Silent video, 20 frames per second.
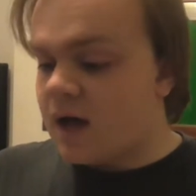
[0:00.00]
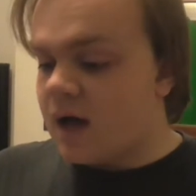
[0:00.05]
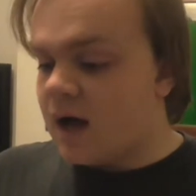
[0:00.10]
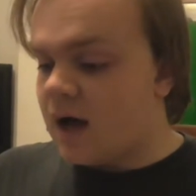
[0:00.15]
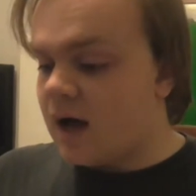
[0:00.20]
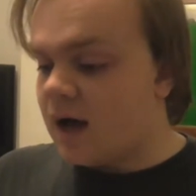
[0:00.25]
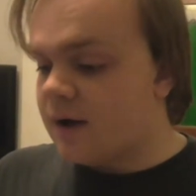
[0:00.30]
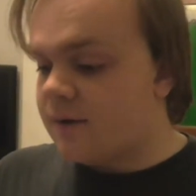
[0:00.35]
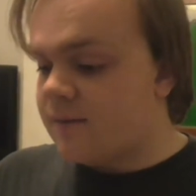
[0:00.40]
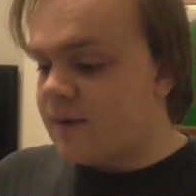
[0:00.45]

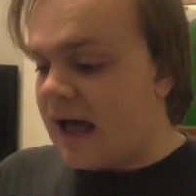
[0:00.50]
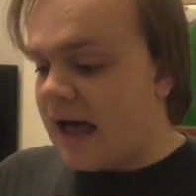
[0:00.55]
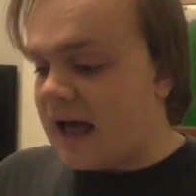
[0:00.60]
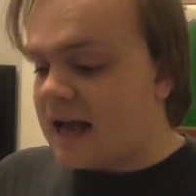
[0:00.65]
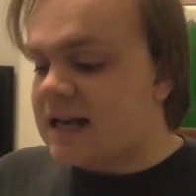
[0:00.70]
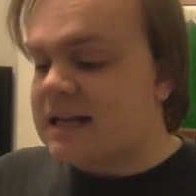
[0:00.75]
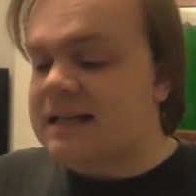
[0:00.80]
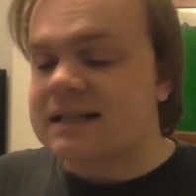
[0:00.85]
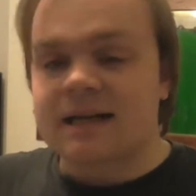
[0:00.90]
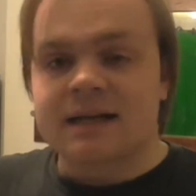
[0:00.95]
um,
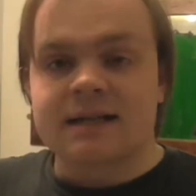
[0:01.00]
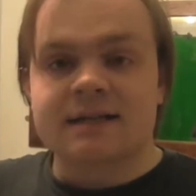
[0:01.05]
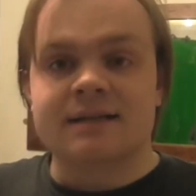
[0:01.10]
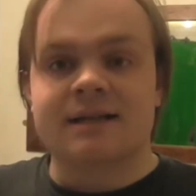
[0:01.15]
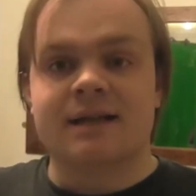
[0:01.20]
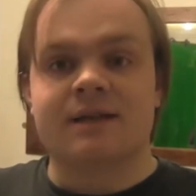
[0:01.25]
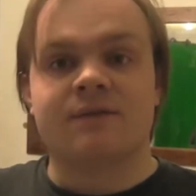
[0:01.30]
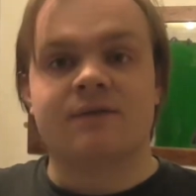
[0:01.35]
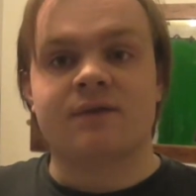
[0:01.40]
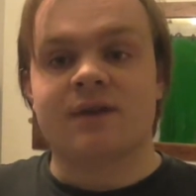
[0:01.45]
Adisat
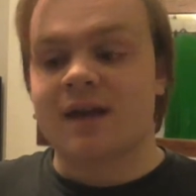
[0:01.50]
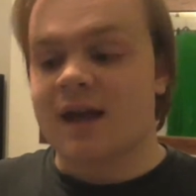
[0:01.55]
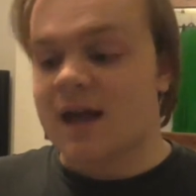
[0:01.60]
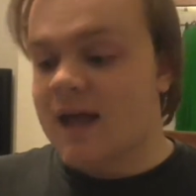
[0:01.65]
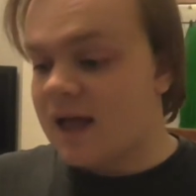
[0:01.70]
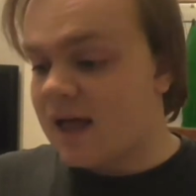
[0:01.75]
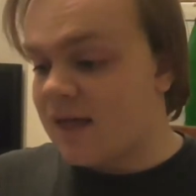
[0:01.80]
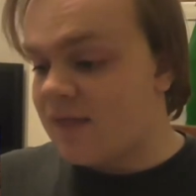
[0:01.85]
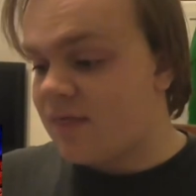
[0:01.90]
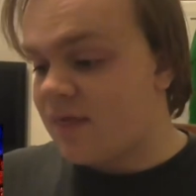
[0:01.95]
T V
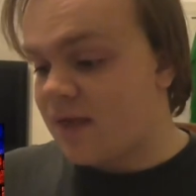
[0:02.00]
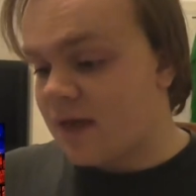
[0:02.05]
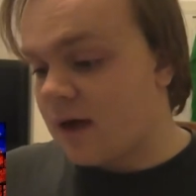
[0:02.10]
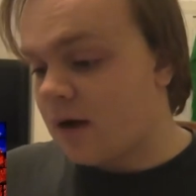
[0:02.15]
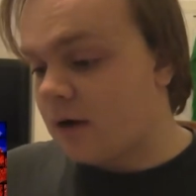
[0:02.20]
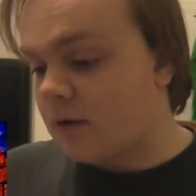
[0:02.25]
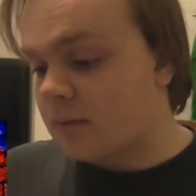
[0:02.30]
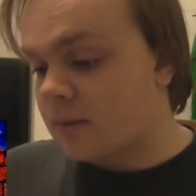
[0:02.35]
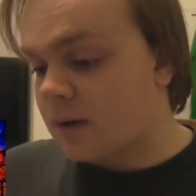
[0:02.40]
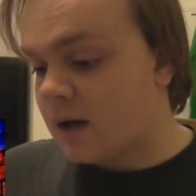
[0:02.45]
and the
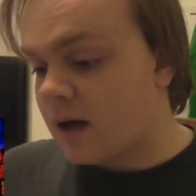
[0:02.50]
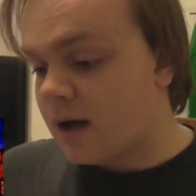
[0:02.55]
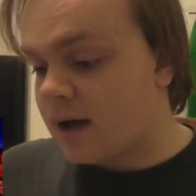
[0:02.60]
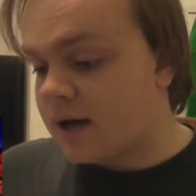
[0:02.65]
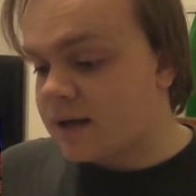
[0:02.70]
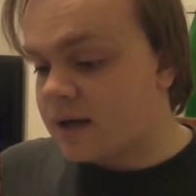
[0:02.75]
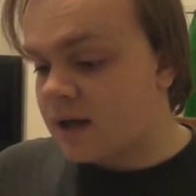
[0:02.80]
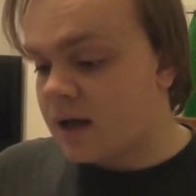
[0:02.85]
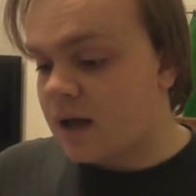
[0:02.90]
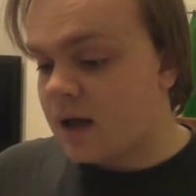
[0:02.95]
help
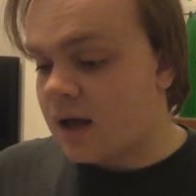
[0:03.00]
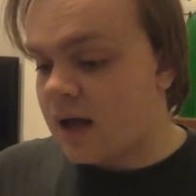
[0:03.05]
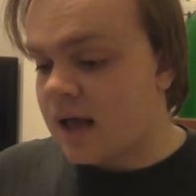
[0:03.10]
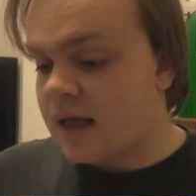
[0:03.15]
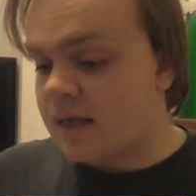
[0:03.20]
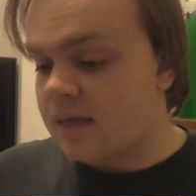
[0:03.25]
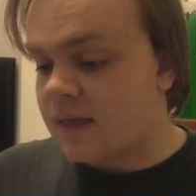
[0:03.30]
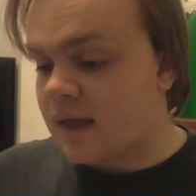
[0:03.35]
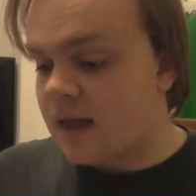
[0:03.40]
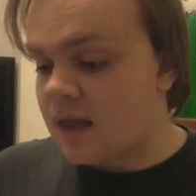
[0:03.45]
guide,
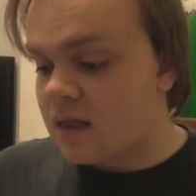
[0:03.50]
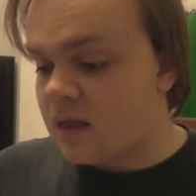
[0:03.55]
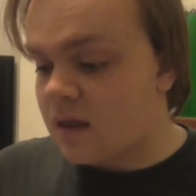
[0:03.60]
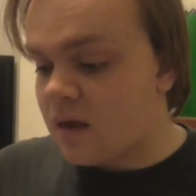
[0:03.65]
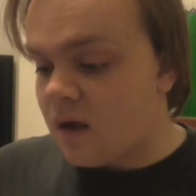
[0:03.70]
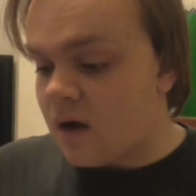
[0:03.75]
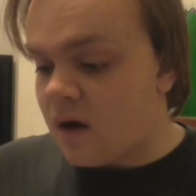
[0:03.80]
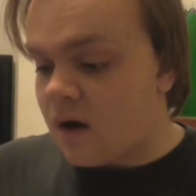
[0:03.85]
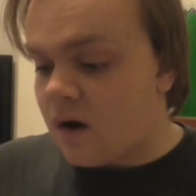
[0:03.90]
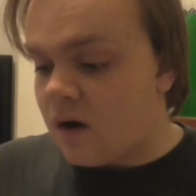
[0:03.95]
and then
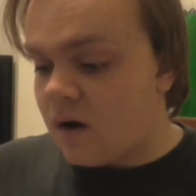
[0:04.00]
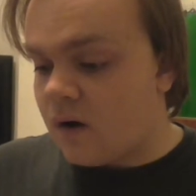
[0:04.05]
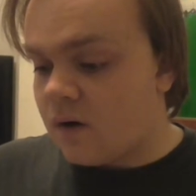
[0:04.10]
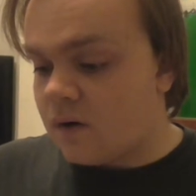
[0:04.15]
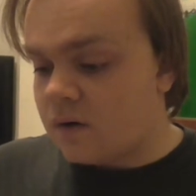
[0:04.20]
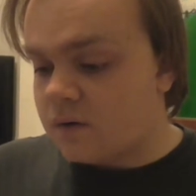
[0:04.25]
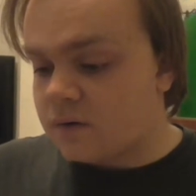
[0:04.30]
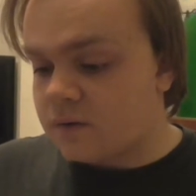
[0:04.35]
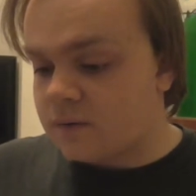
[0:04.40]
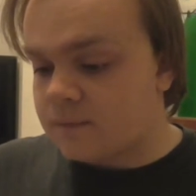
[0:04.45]

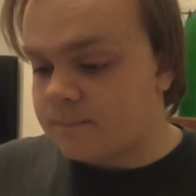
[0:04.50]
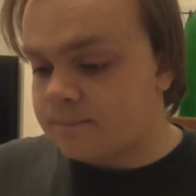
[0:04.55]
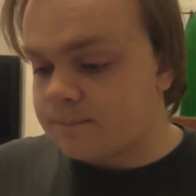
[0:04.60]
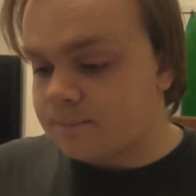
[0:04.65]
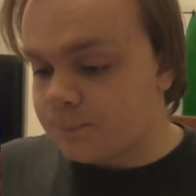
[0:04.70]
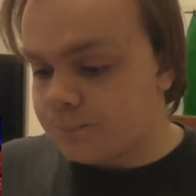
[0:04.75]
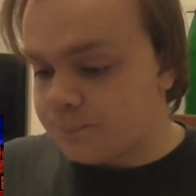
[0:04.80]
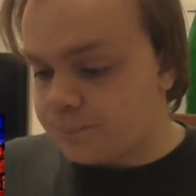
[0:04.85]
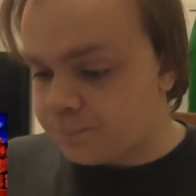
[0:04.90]
on